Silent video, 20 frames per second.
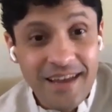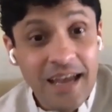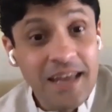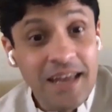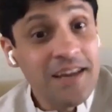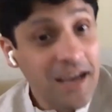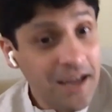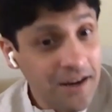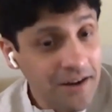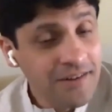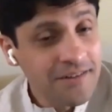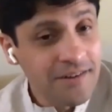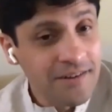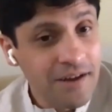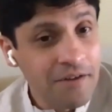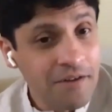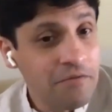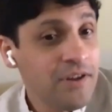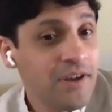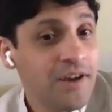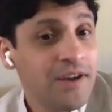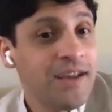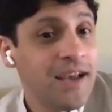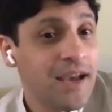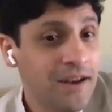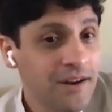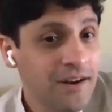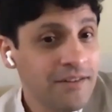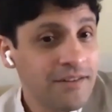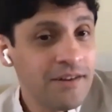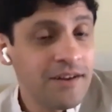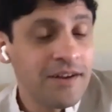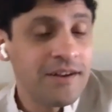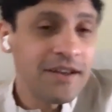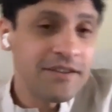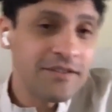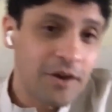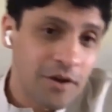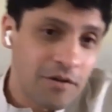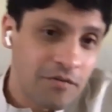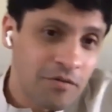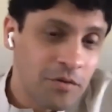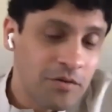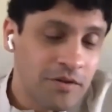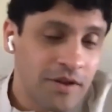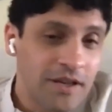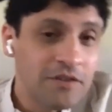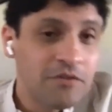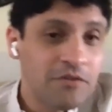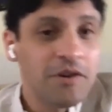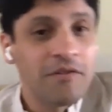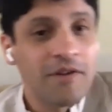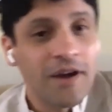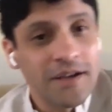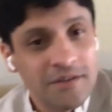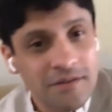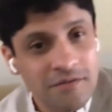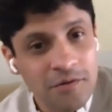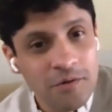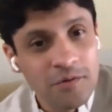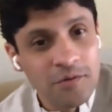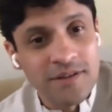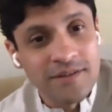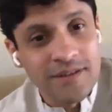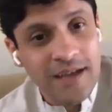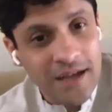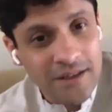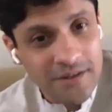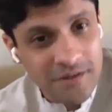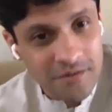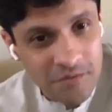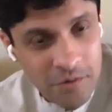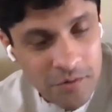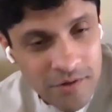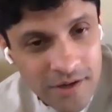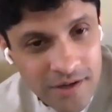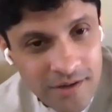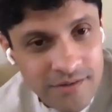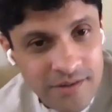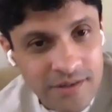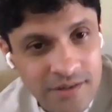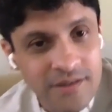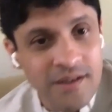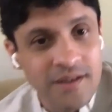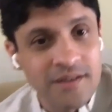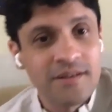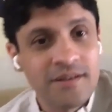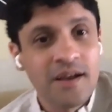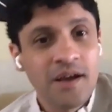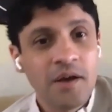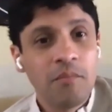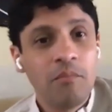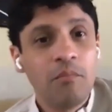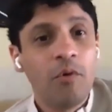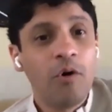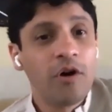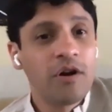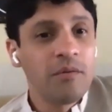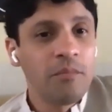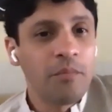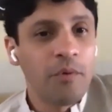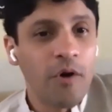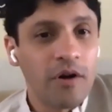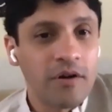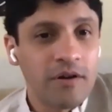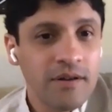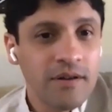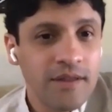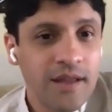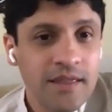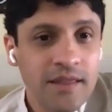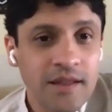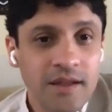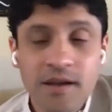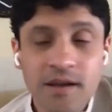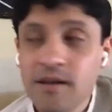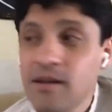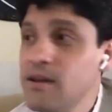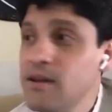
And he edits it. Every year he edits it, he takes out a few things, rewrites a few things, adds a few things. He says, more important than